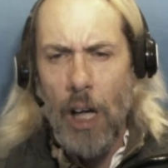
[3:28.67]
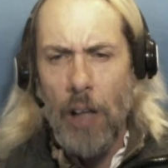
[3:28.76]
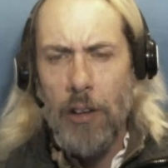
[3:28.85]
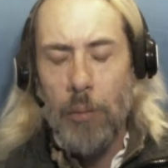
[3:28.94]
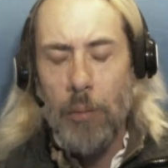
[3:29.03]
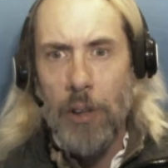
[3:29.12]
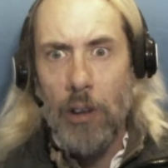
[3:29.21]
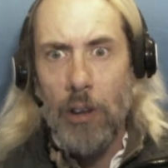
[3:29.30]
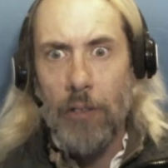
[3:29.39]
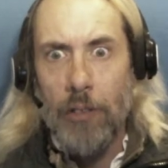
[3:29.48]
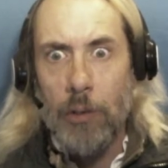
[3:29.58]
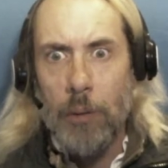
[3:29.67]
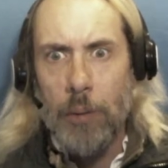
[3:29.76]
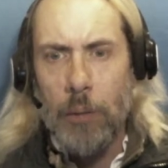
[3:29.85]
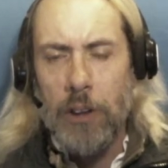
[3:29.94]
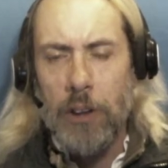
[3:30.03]
the appeal of the
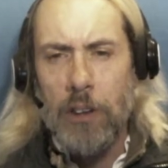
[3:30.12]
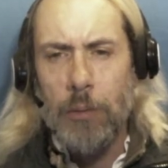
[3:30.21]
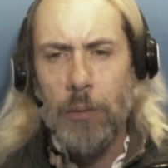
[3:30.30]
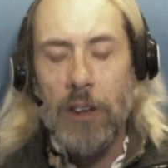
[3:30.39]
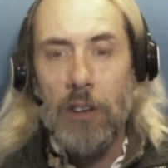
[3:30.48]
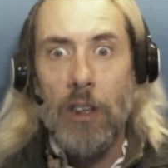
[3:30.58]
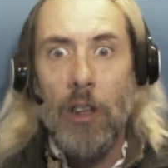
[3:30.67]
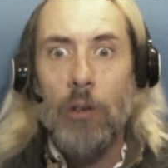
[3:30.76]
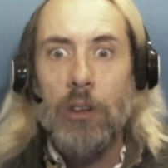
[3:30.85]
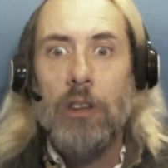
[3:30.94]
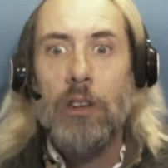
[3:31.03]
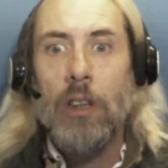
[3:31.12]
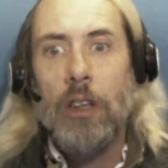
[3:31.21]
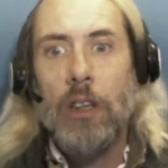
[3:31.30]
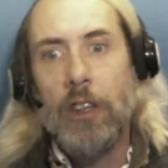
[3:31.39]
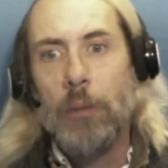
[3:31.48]
Republicans, because they always are
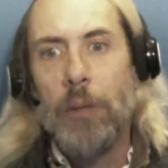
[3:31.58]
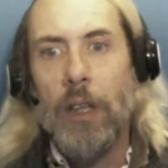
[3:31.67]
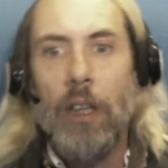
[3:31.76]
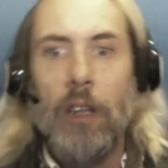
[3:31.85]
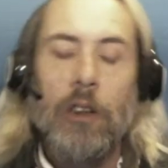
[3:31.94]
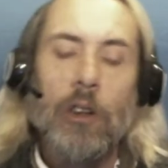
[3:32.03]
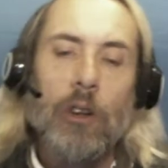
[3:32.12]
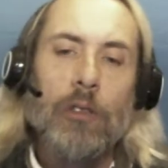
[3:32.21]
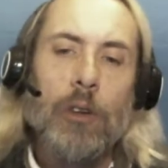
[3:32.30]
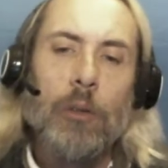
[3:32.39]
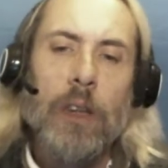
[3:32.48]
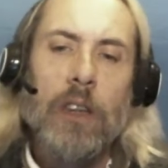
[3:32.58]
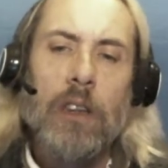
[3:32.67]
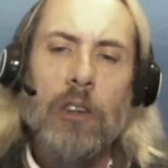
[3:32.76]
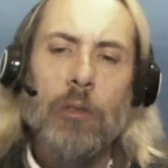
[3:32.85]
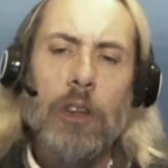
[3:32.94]
talking about how, if you make
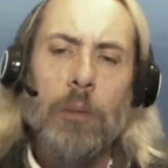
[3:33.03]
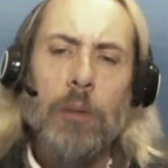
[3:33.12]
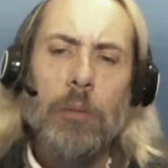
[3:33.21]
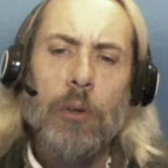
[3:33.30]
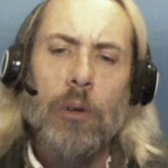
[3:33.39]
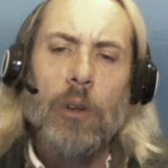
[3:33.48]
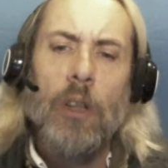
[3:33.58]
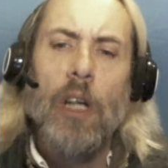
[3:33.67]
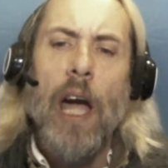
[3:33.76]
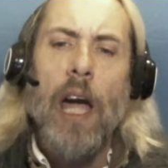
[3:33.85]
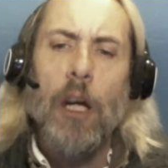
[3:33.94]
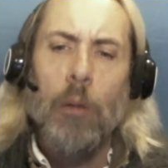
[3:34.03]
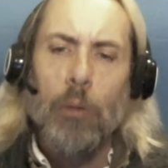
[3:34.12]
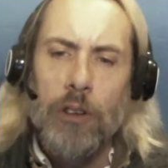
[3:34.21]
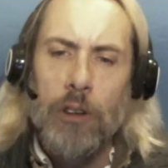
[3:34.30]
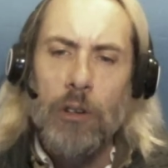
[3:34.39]
these rich people
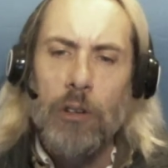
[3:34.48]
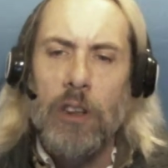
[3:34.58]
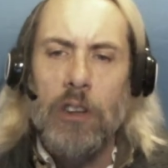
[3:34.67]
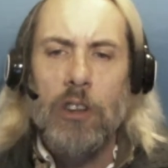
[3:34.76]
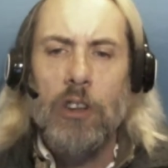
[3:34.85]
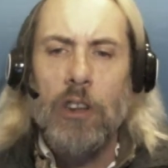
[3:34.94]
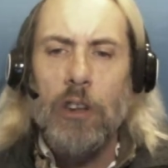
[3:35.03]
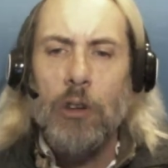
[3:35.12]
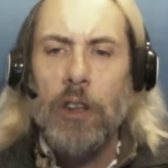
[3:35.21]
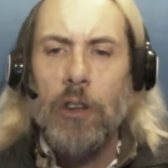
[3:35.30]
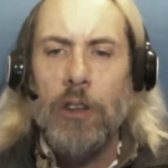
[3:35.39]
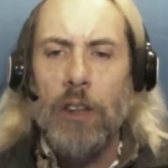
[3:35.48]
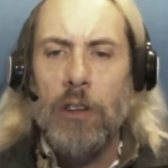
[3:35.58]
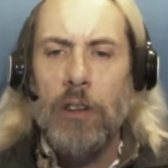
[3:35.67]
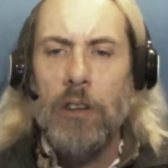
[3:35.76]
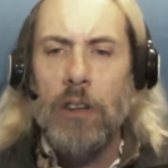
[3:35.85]
able to do things, it's going to trickle
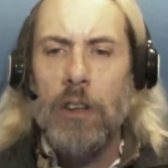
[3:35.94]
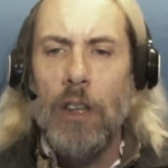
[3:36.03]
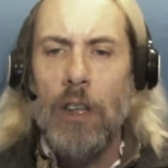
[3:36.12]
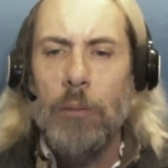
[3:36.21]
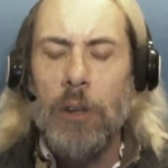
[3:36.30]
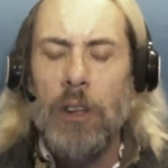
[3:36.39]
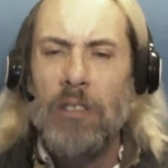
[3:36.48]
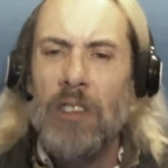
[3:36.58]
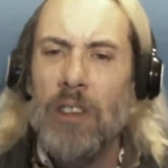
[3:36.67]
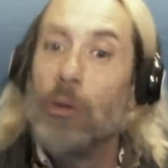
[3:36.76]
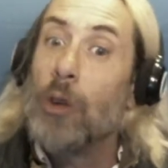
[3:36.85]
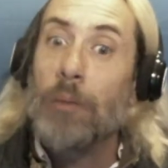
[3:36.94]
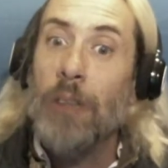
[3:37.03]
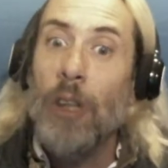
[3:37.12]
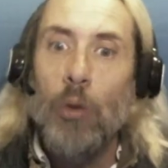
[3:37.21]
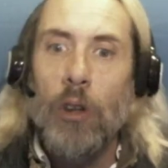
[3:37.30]
down into the economy. Yeah, well,
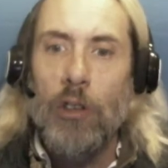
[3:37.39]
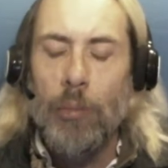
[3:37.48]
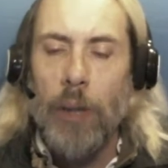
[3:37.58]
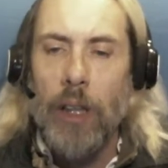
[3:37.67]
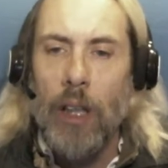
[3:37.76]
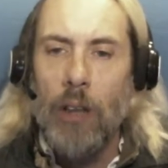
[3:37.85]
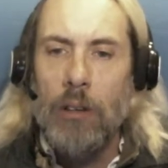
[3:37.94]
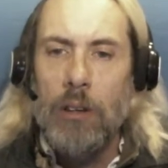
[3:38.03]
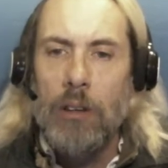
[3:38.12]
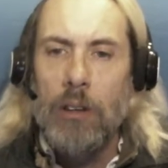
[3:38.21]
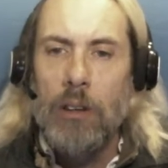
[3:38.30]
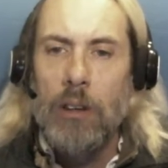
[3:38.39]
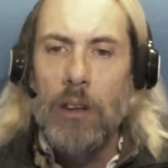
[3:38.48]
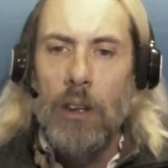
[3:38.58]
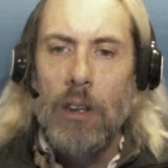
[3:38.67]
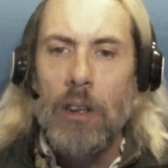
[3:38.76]
it would have by now.
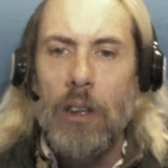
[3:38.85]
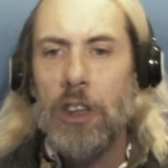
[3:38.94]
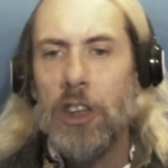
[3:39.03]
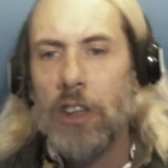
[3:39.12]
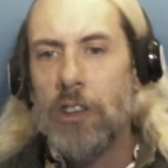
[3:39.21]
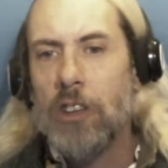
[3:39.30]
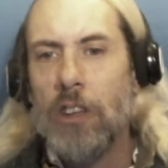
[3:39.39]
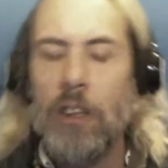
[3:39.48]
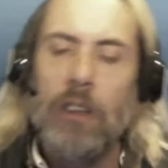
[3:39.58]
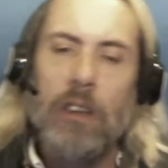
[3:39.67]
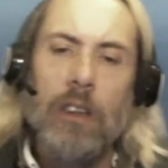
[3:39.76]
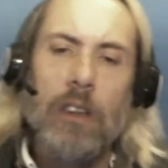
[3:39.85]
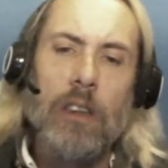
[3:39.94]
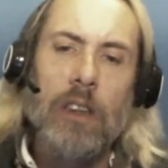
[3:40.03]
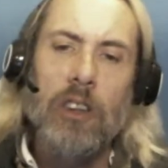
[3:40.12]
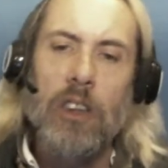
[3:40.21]
That shit started under
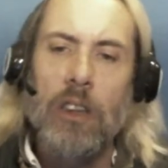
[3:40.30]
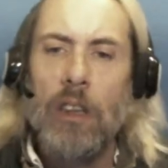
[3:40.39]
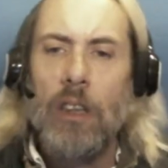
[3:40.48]
Nixon.